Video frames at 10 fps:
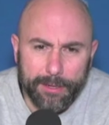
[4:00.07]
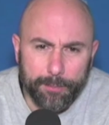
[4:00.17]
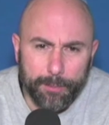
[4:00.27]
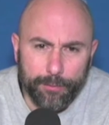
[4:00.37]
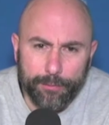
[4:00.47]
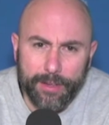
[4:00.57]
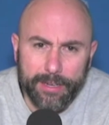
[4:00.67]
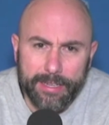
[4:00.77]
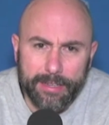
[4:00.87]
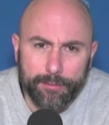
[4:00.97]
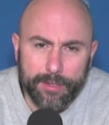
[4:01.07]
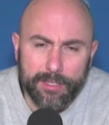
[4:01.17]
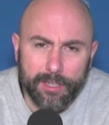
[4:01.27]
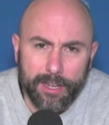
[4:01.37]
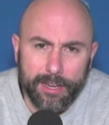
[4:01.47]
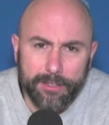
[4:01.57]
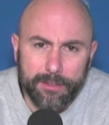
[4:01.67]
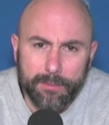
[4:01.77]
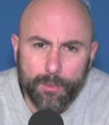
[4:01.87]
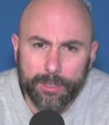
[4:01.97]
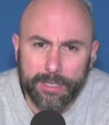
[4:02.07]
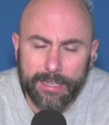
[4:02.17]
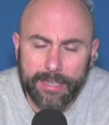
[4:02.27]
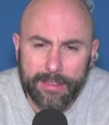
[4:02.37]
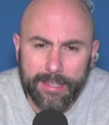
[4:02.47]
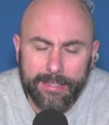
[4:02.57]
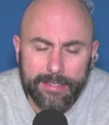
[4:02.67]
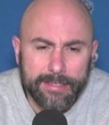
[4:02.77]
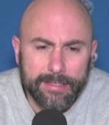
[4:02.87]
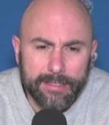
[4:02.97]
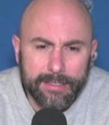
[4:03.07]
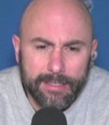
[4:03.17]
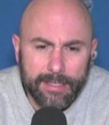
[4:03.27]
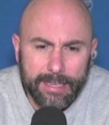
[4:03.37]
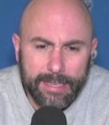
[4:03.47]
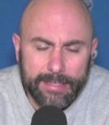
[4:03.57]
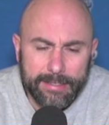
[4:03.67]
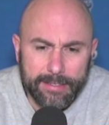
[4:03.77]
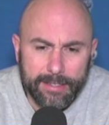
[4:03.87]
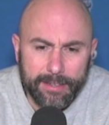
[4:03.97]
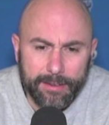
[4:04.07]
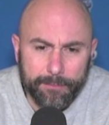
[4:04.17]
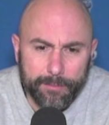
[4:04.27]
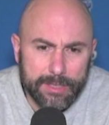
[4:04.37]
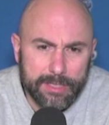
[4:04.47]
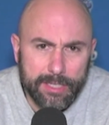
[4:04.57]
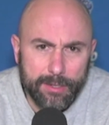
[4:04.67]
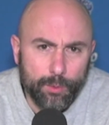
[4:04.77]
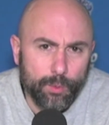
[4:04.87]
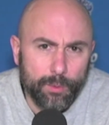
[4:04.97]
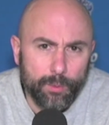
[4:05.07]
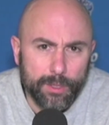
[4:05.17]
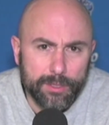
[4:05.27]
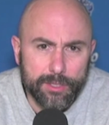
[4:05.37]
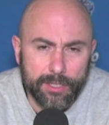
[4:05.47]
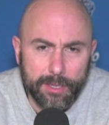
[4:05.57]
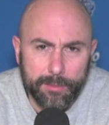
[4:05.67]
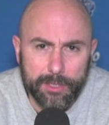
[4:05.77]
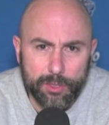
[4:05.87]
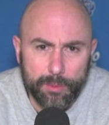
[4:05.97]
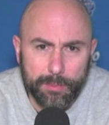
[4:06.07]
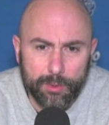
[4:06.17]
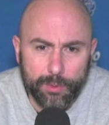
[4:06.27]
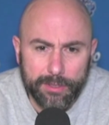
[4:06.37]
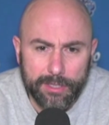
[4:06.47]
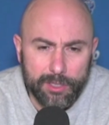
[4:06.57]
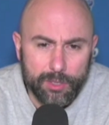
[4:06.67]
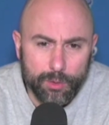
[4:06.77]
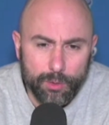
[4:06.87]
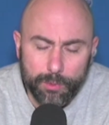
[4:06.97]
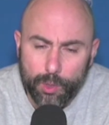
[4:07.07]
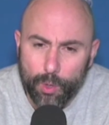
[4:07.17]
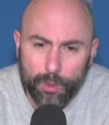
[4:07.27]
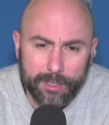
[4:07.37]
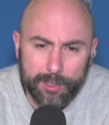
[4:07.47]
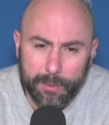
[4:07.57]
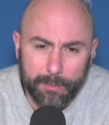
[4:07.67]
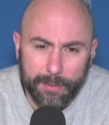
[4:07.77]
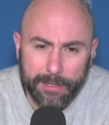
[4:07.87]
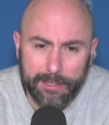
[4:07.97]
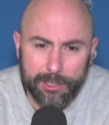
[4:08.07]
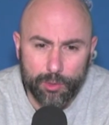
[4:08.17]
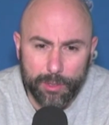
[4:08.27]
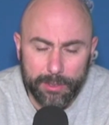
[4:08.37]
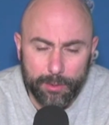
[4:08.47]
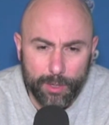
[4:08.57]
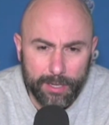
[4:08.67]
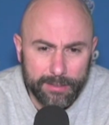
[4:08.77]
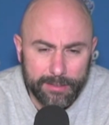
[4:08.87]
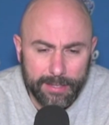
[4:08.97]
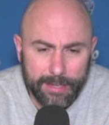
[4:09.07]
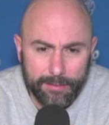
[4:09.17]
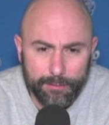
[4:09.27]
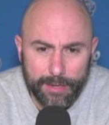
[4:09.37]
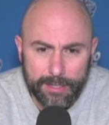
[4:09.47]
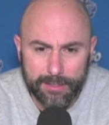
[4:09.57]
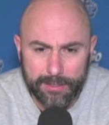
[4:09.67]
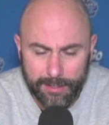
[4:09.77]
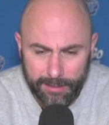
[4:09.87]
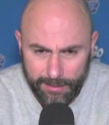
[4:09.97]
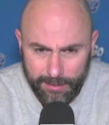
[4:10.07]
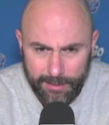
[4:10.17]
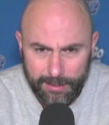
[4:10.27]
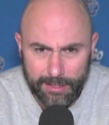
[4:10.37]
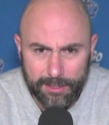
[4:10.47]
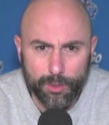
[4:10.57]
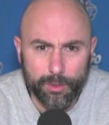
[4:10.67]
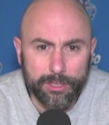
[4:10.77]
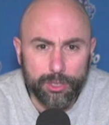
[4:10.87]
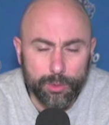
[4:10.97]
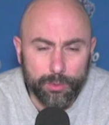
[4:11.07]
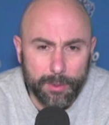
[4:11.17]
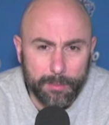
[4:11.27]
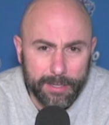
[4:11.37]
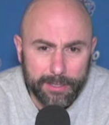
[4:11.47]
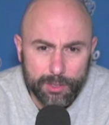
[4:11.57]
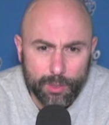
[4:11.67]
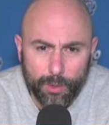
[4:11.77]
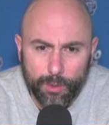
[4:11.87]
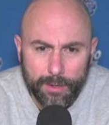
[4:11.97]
Perfetti and Vesalainen more than anything, and see what's the chemistry between these two. Cole has been playing extremely well, and Ves can certainly shoot the puck, so.